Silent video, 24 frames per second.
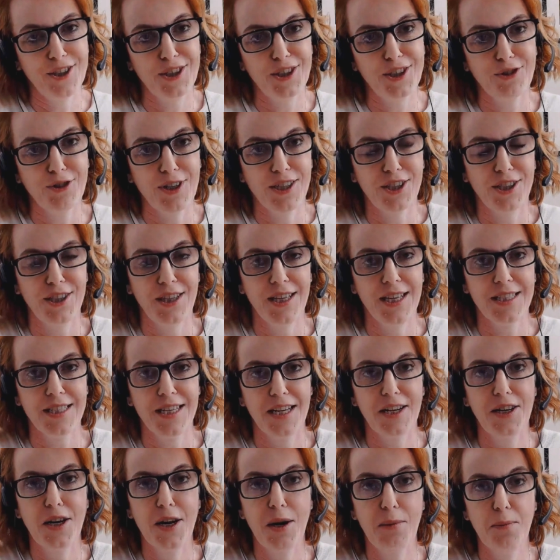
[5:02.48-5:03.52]
strategy, there's a
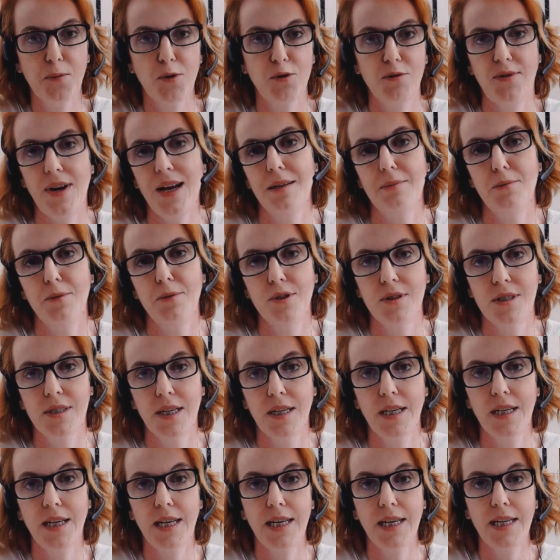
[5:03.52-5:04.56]
number of elements
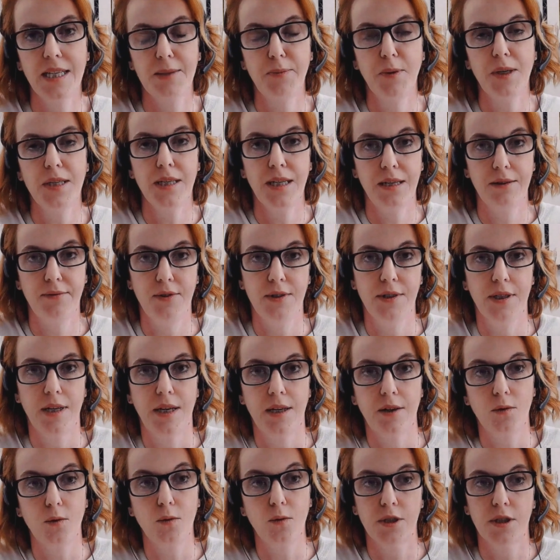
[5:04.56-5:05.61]
that need to be delivered
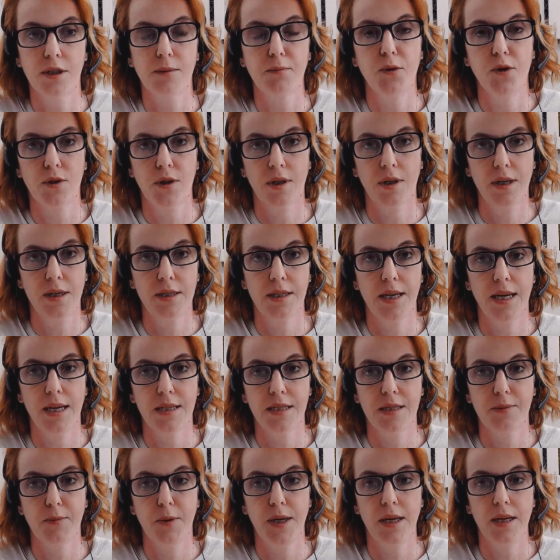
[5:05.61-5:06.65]
in order to modernise
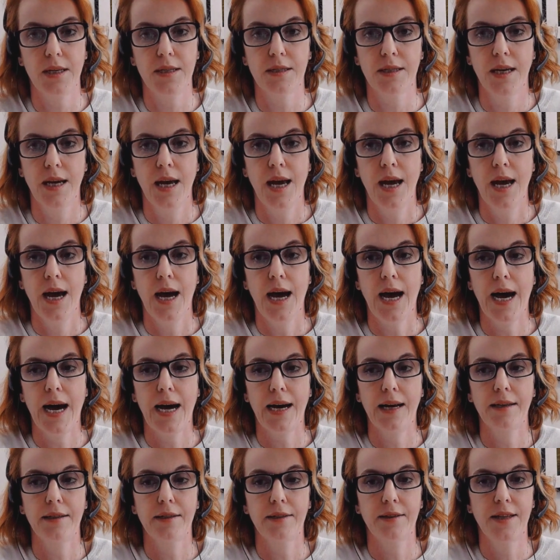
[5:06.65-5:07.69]
airspace.
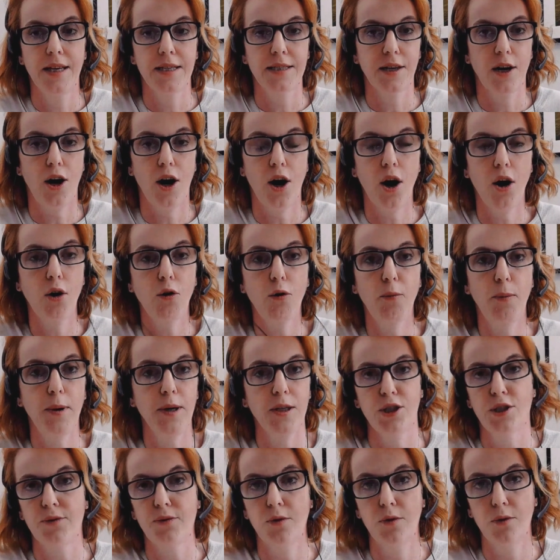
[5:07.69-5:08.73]
And there's a whole
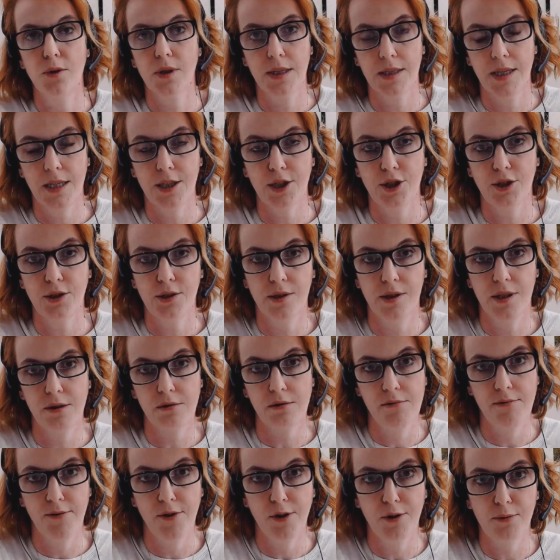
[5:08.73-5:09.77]
bunch of organisations that
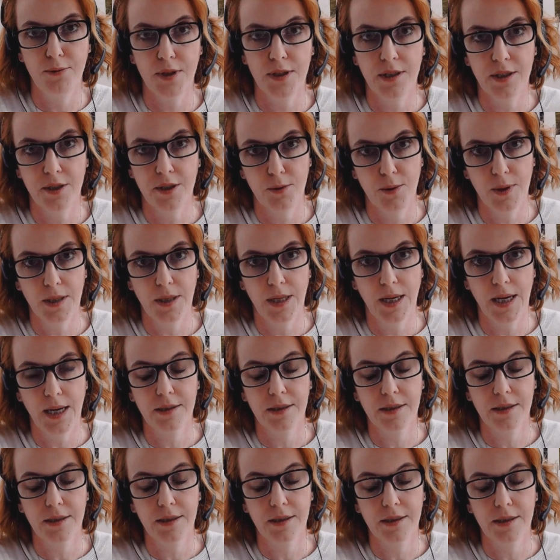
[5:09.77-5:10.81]
are involved in doing
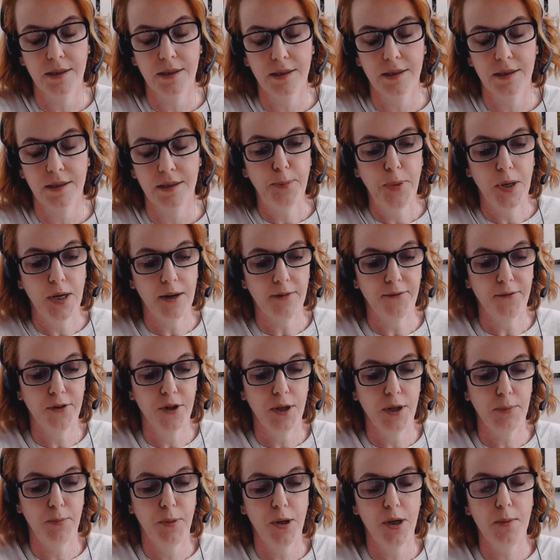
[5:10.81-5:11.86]
that. But for
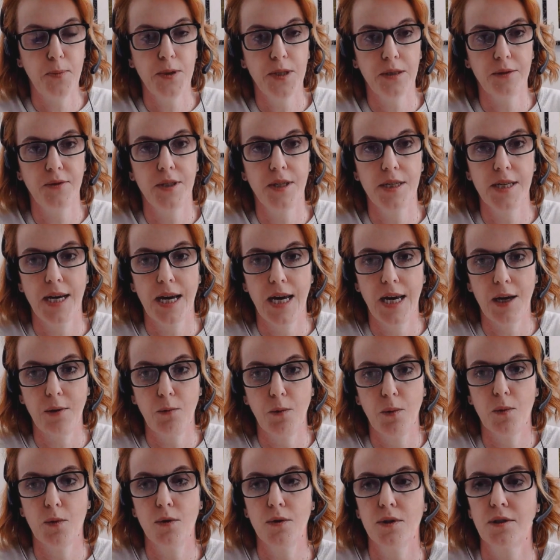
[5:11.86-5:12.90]
the purposes of today, we
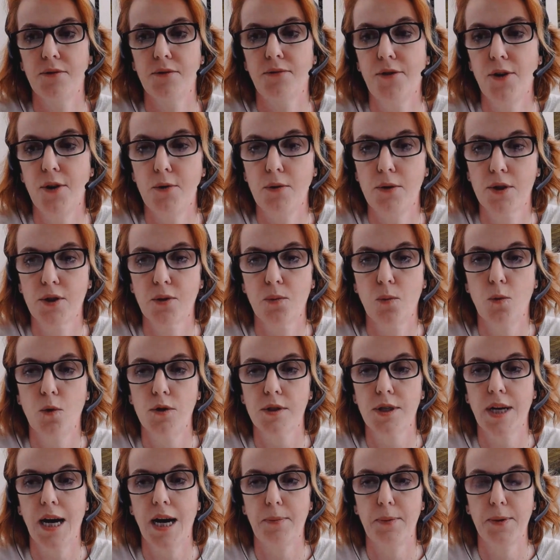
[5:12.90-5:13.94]
want to focus on what's
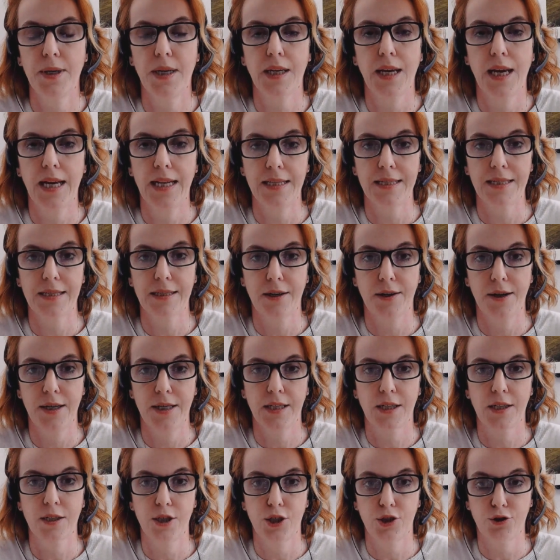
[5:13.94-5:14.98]
happening inside
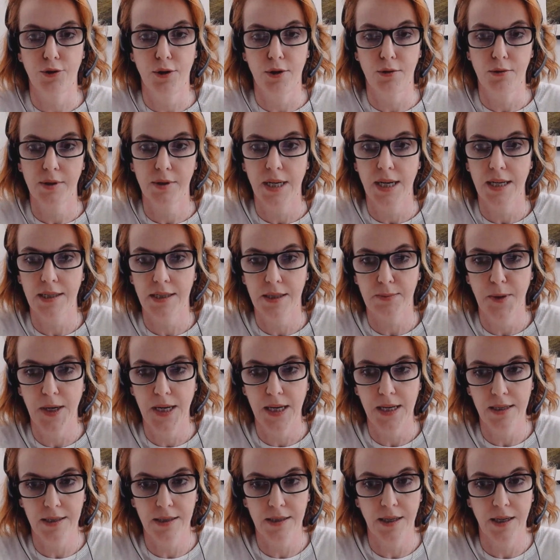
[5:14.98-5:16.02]
controlled
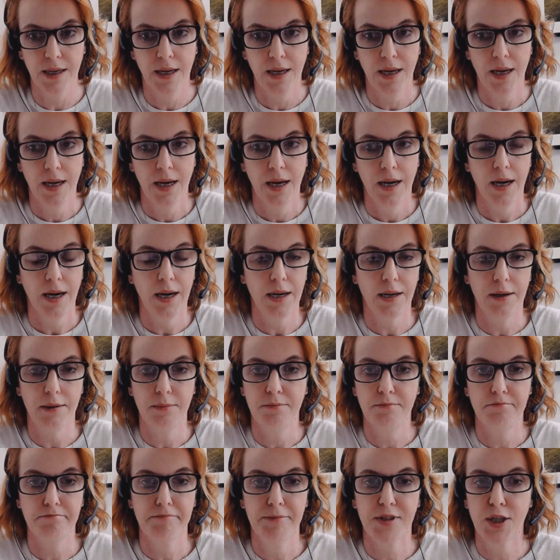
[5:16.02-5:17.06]
airspace.
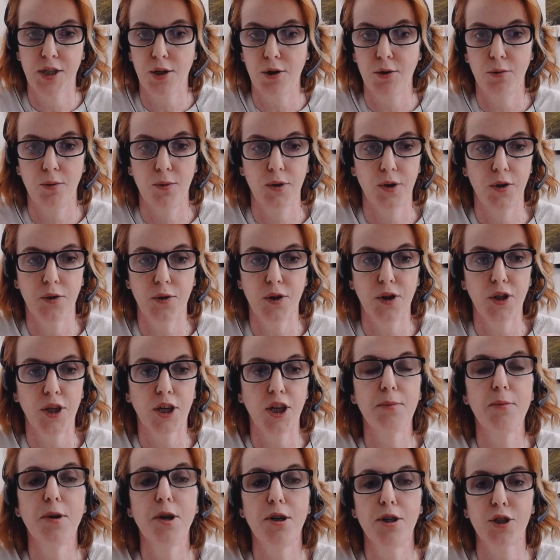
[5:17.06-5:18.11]
So the
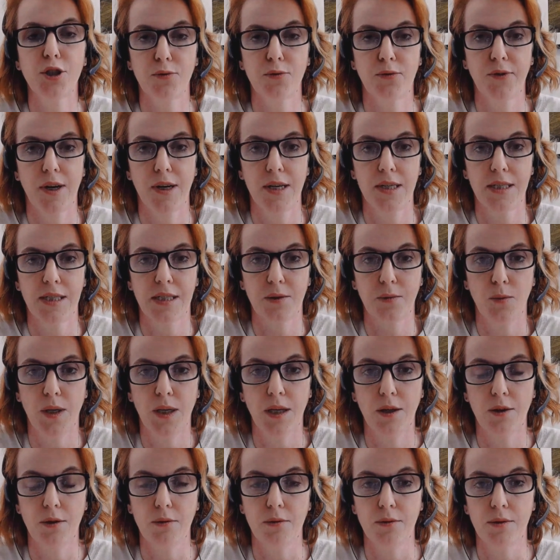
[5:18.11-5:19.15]
commercial flights that we
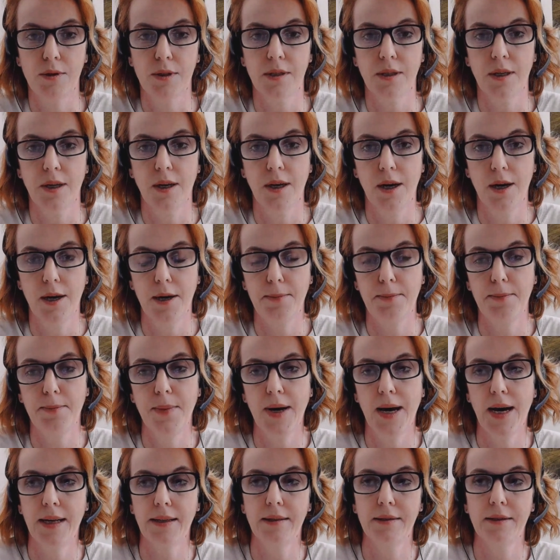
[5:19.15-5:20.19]
use,
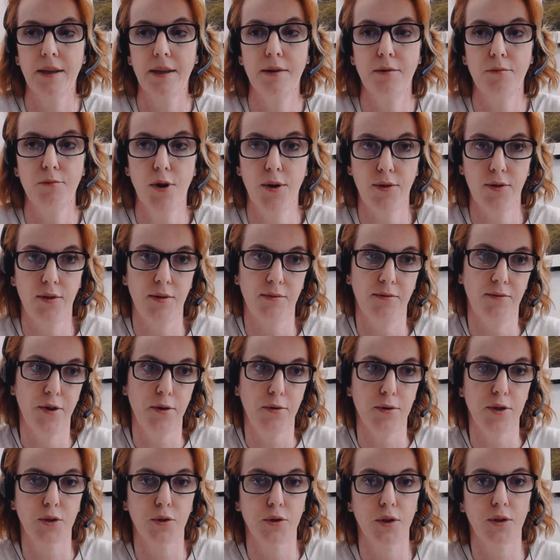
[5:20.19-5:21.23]
and rather than
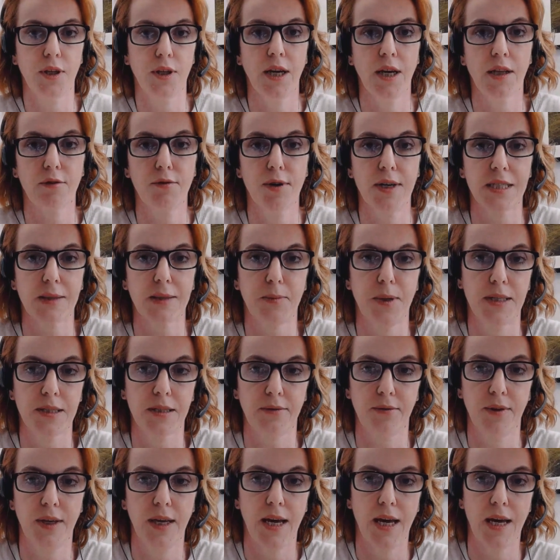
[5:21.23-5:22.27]
focus on the other aspects
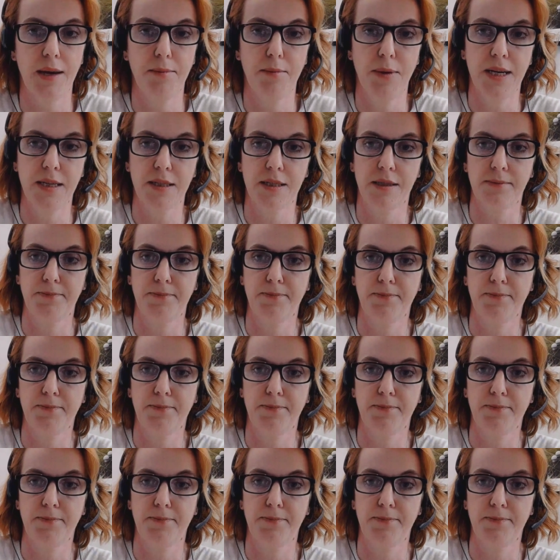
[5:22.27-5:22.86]
of the AMS.